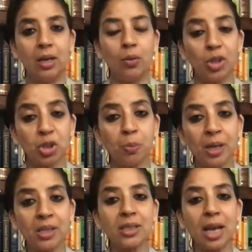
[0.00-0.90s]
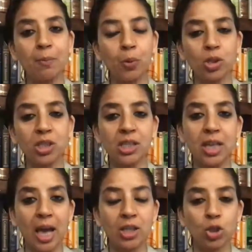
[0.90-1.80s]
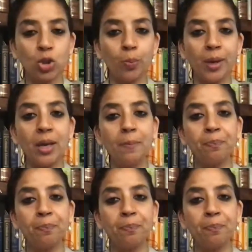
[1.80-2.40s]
which means that process has to be